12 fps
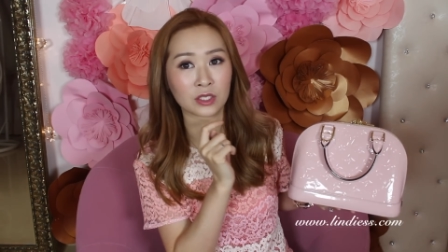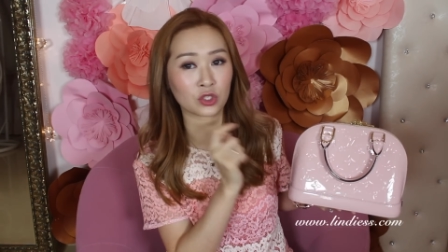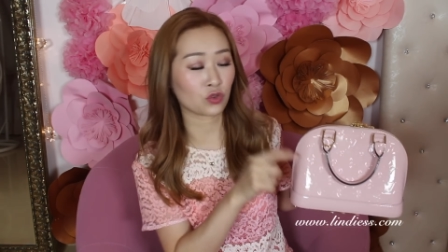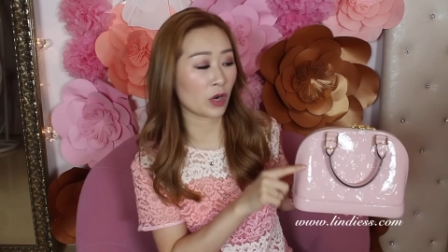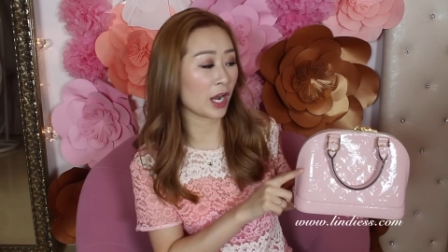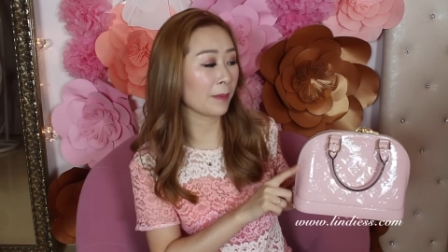
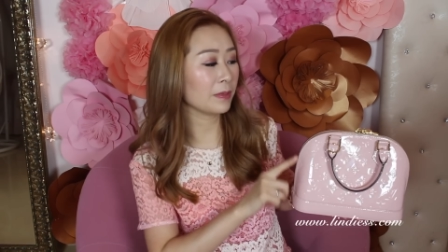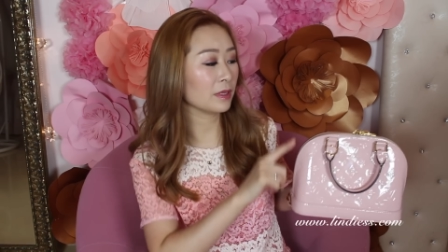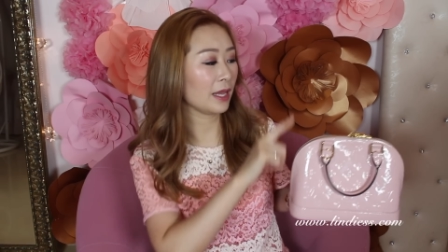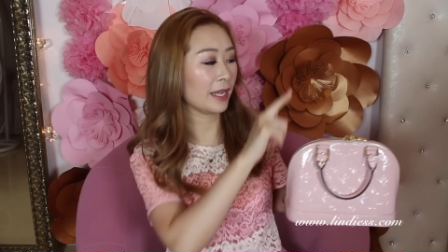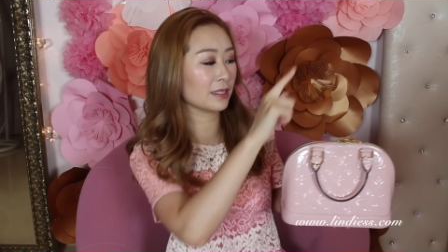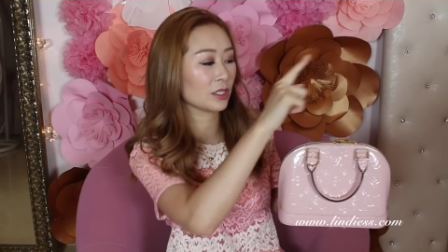strap
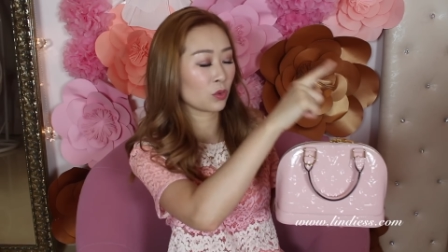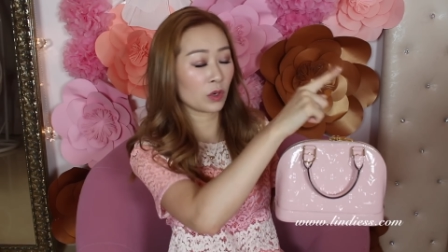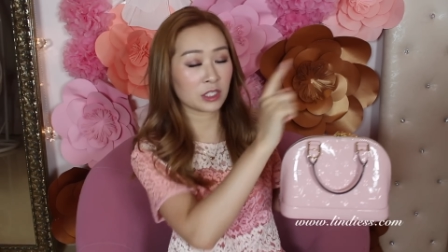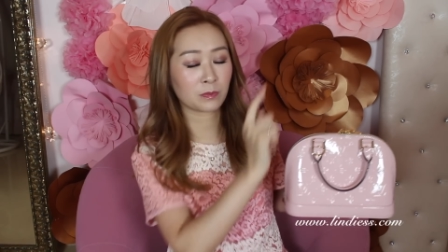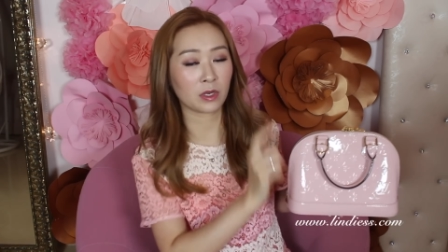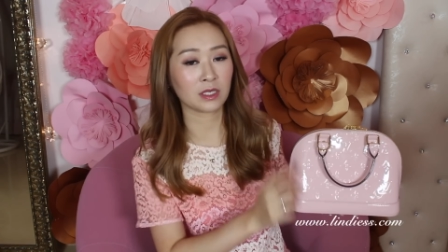like the
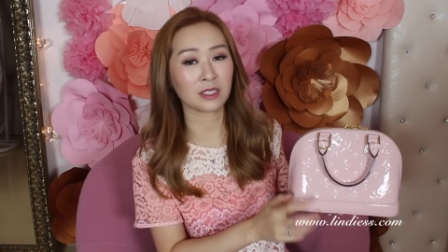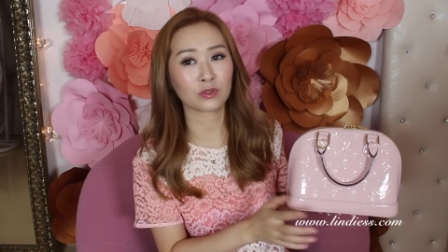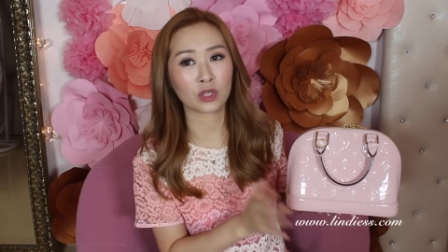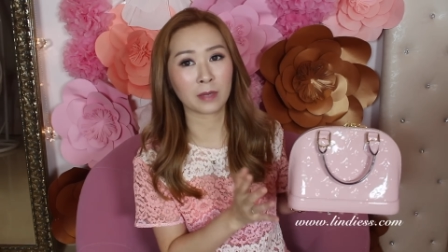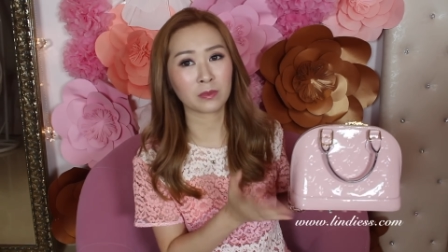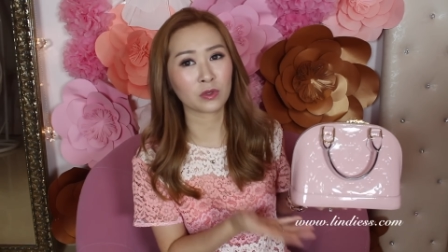crossbody
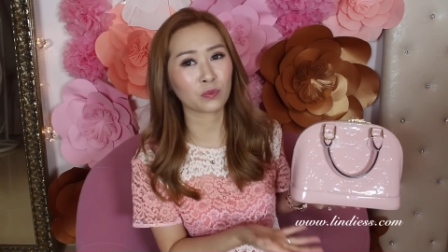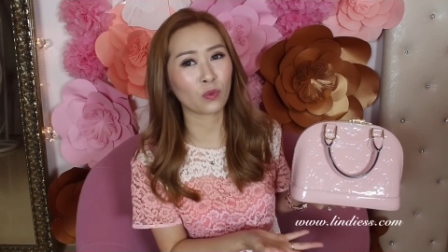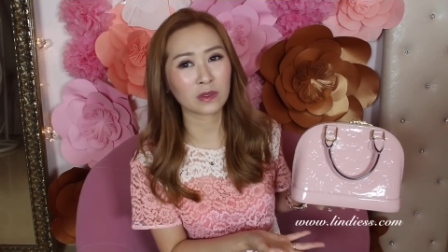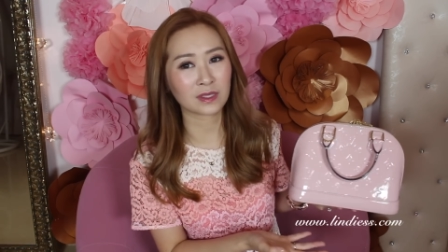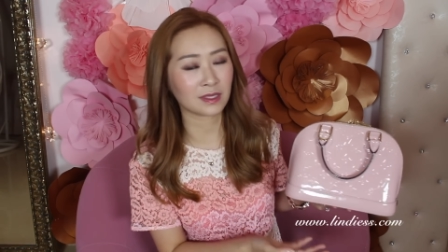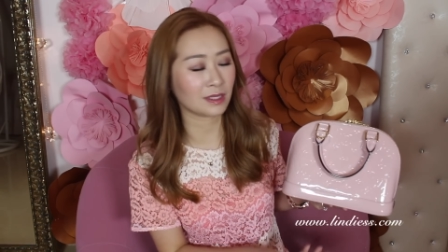strap you
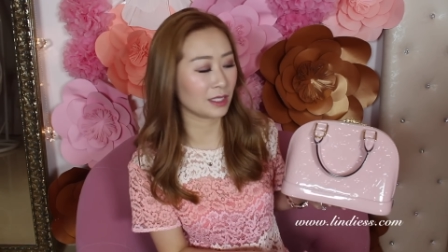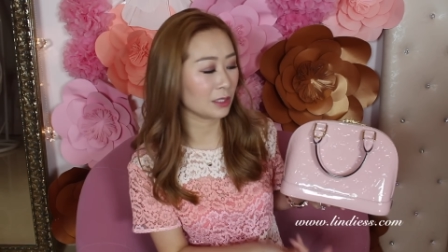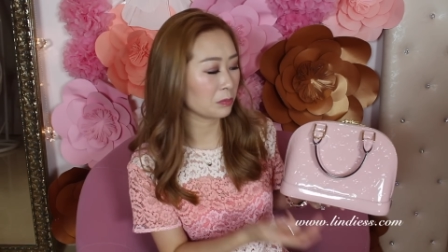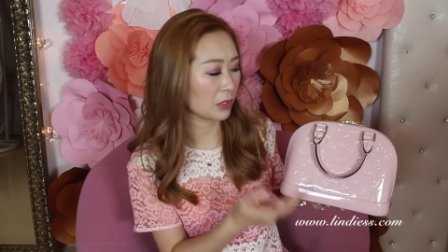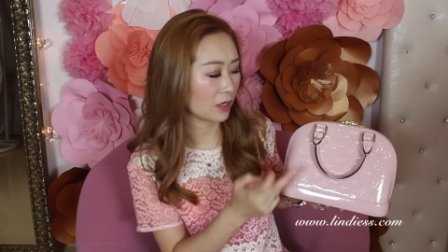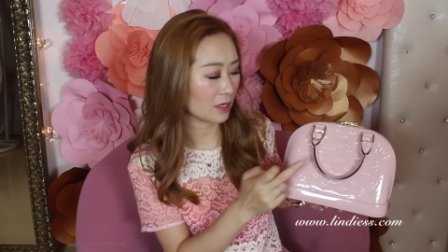won't see
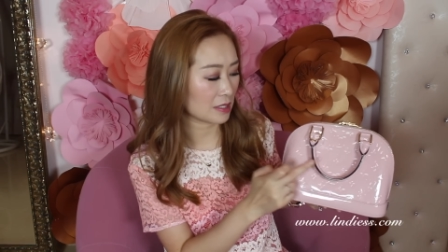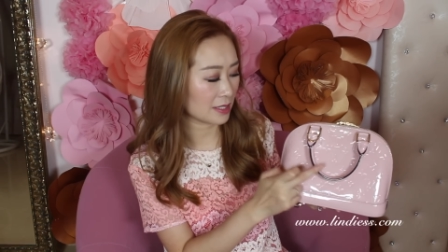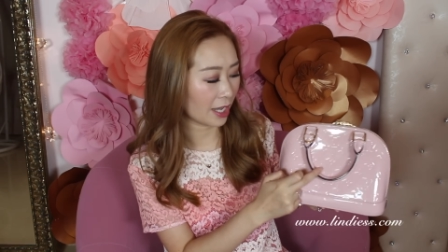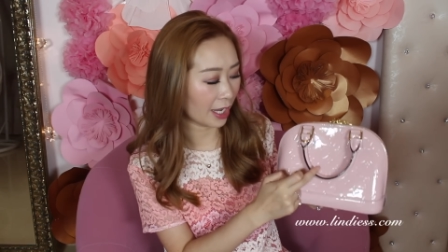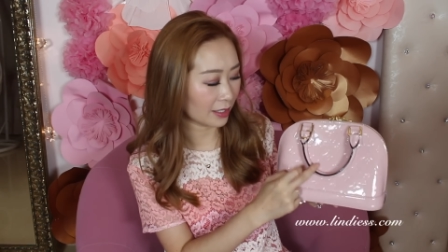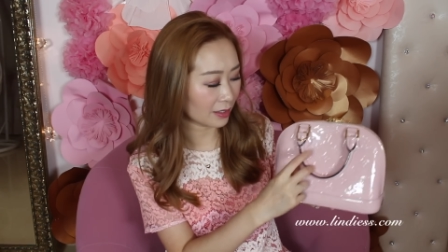it because
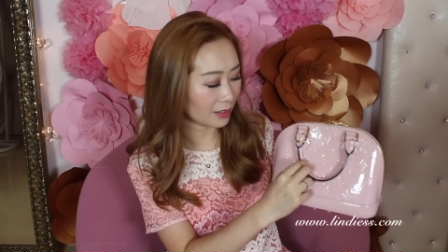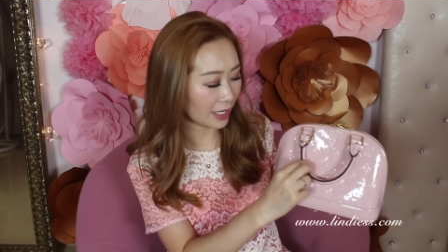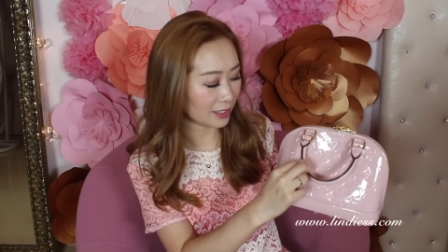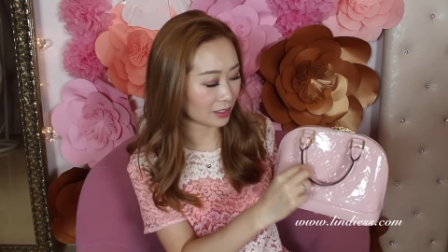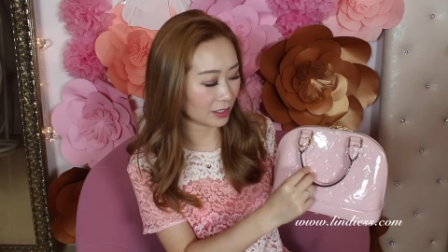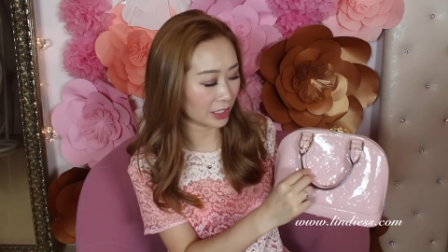the handle
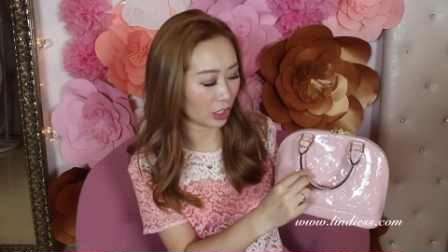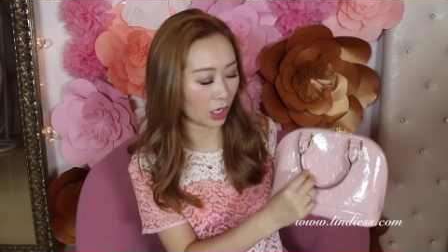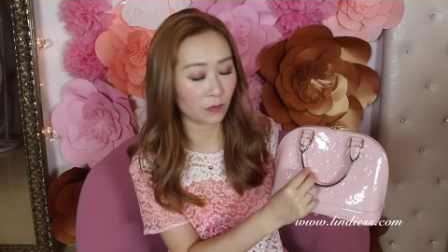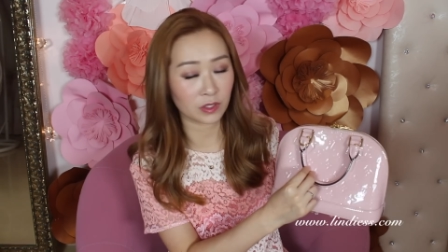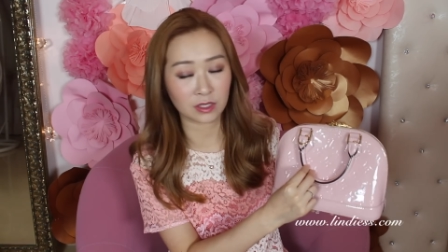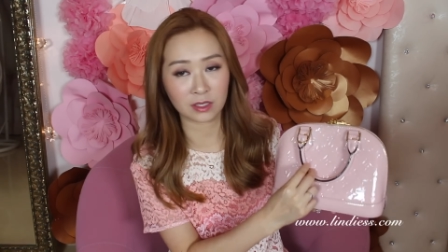actually
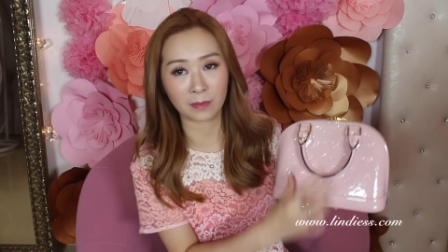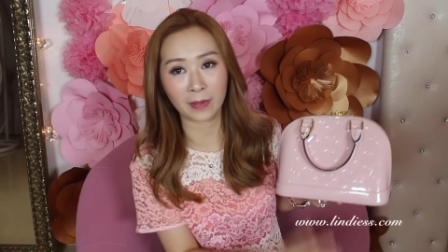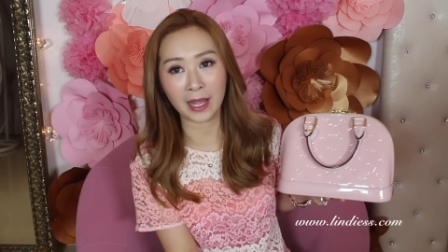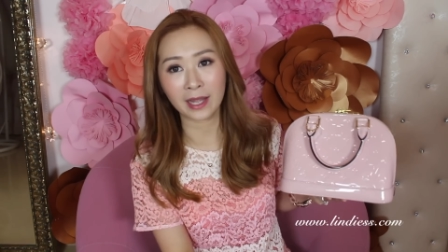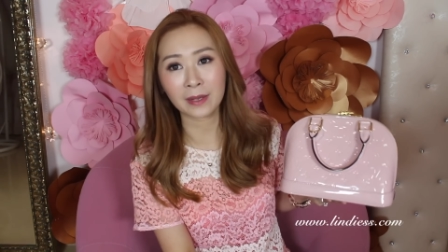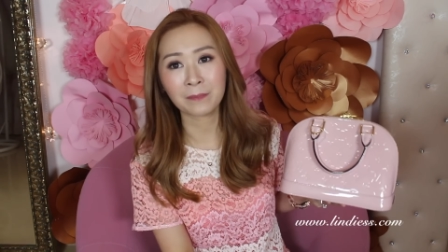covers the
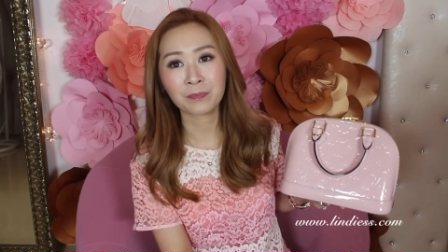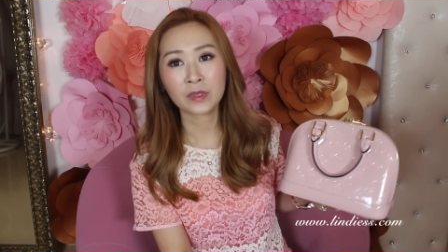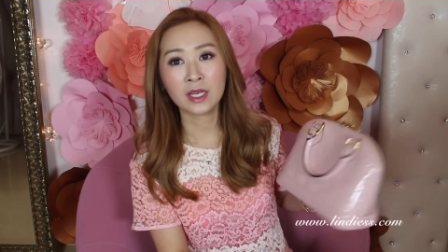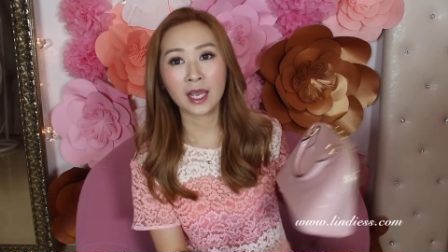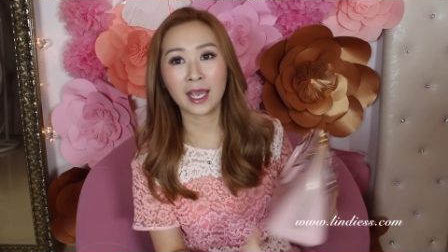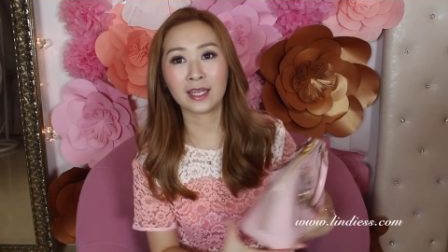back
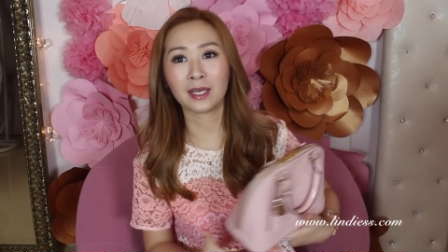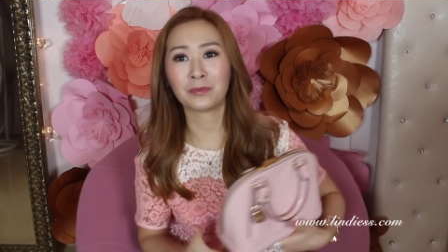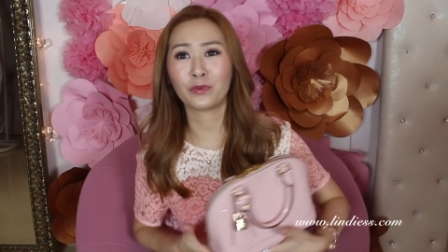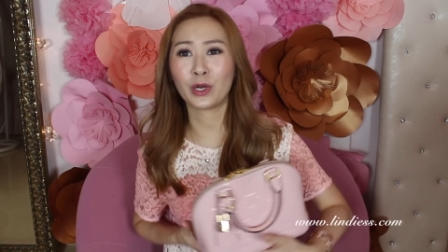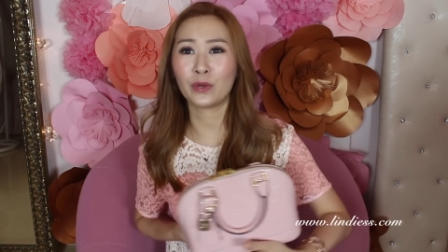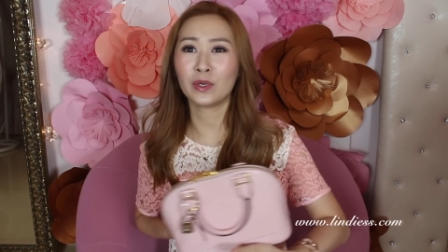and
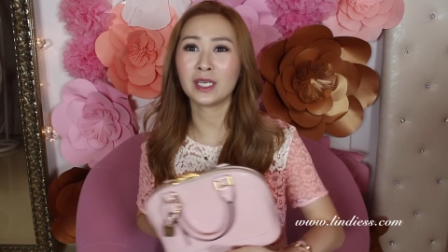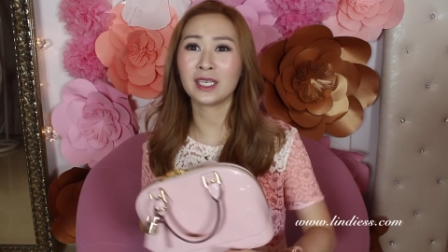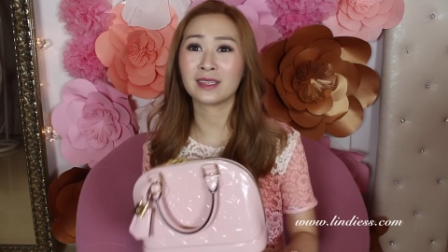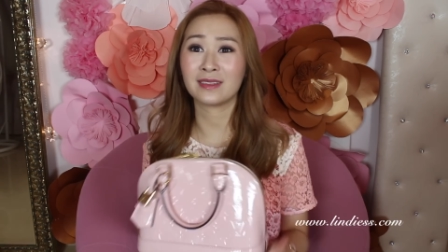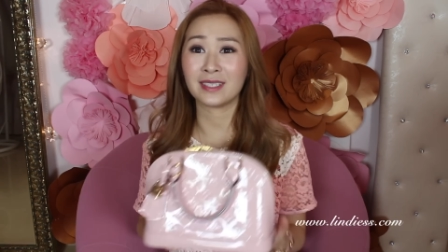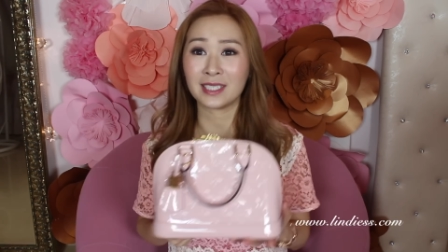I'm wearing
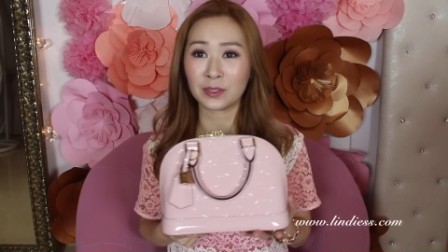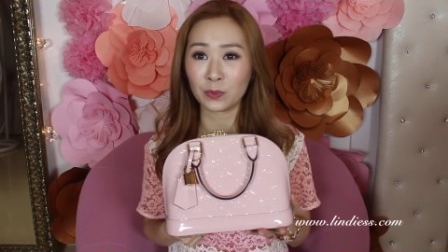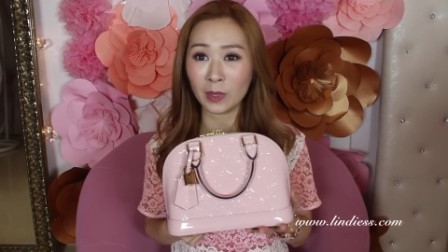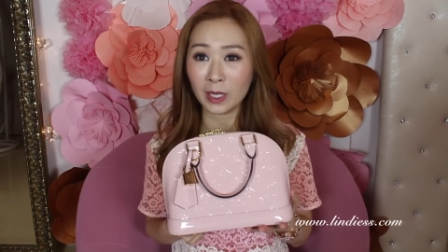it this